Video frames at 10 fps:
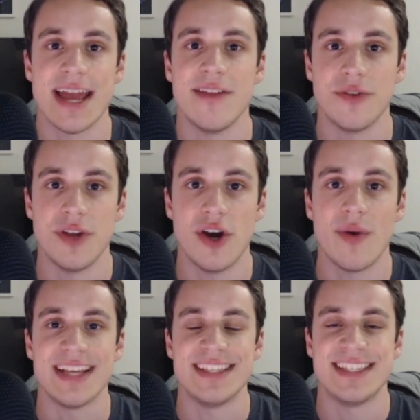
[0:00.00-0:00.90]
and they'll know
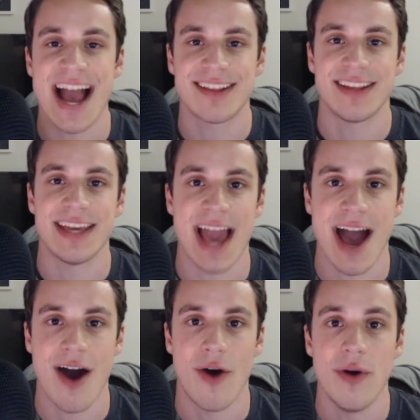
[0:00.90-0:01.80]
exactly
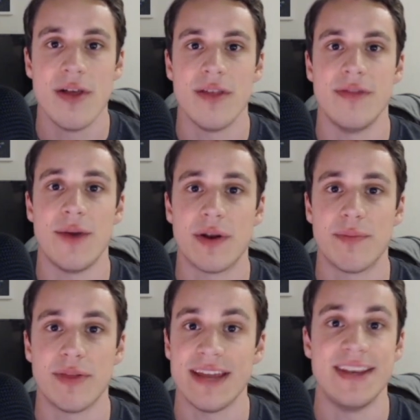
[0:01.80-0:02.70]
how they want
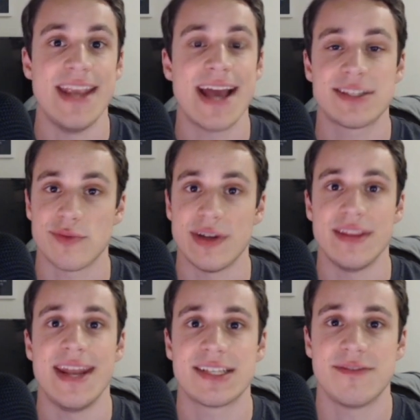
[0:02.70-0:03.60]
to play the next 3,
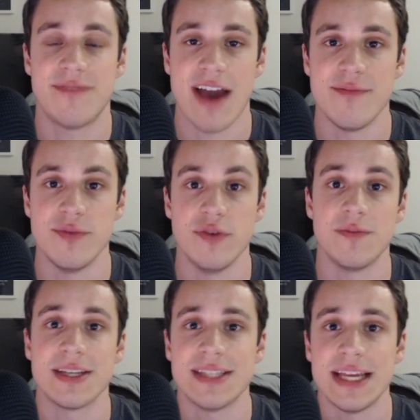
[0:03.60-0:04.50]
the next 5 moves
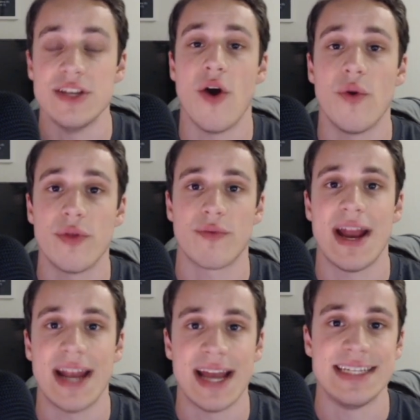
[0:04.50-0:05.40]
because they know the
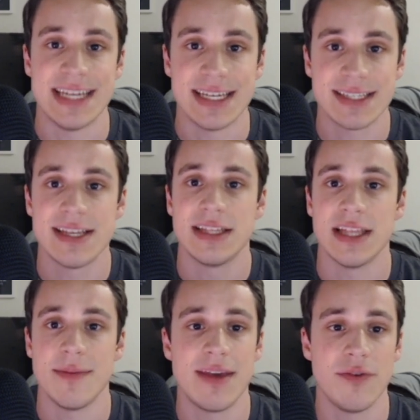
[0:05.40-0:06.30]
right ideas.
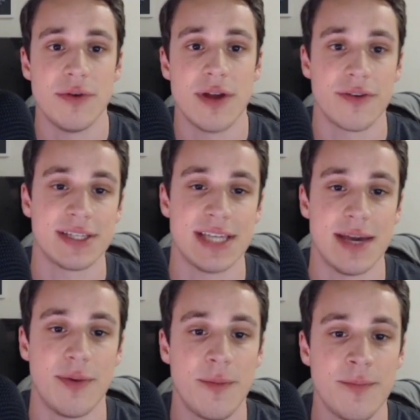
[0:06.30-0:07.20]
Let me give you another
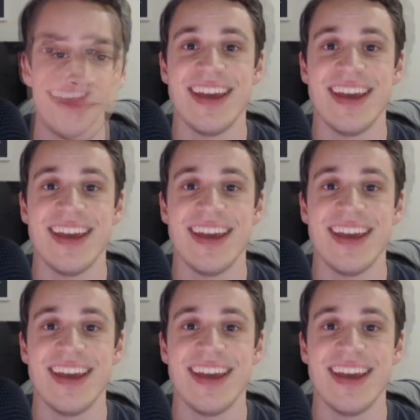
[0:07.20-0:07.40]
example.